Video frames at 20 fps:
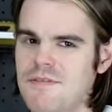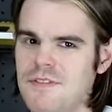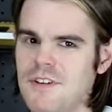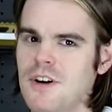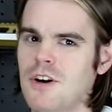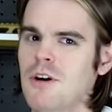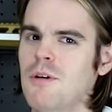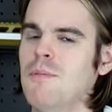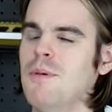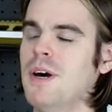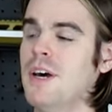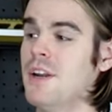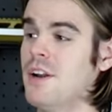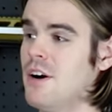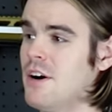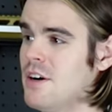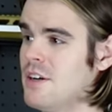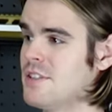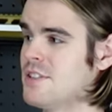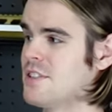film, and
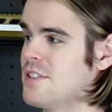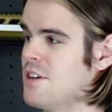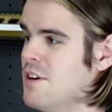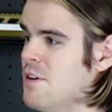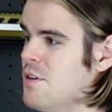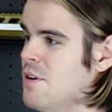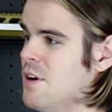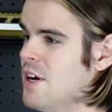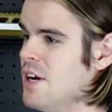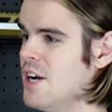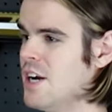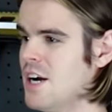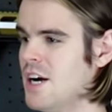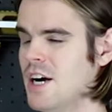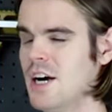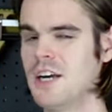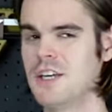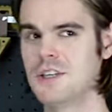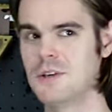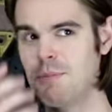also,
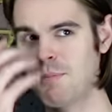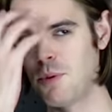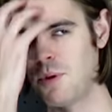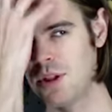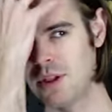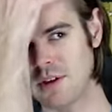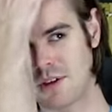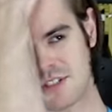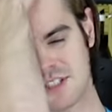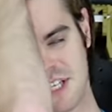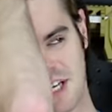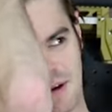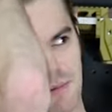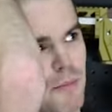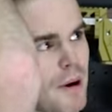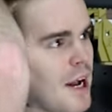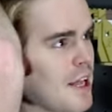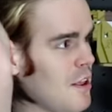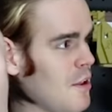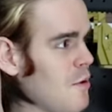uh, your boy looks like
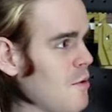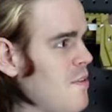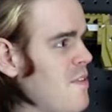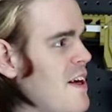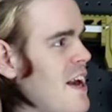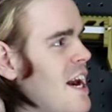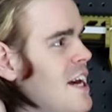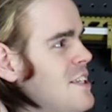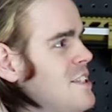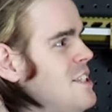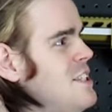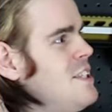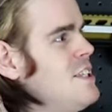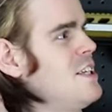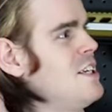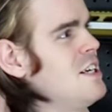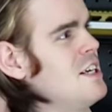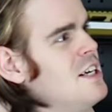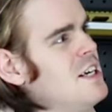Milo Thatch.